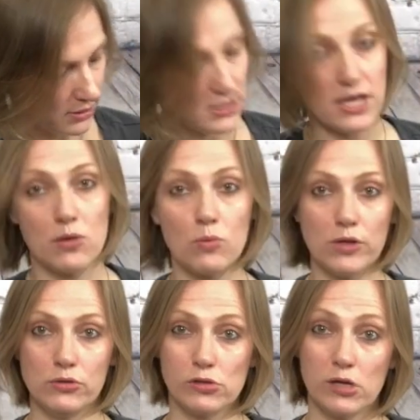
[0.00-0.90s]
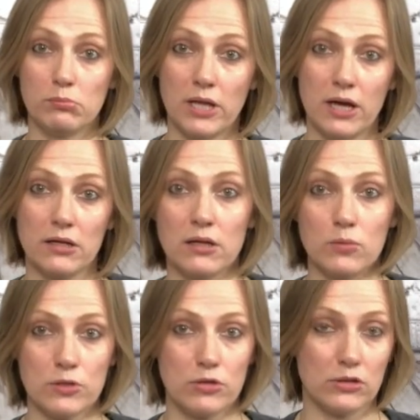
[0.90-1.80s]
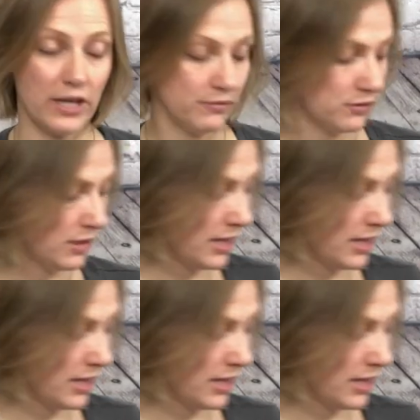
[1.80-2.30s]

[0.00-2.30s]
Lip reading: take one yoga block with your left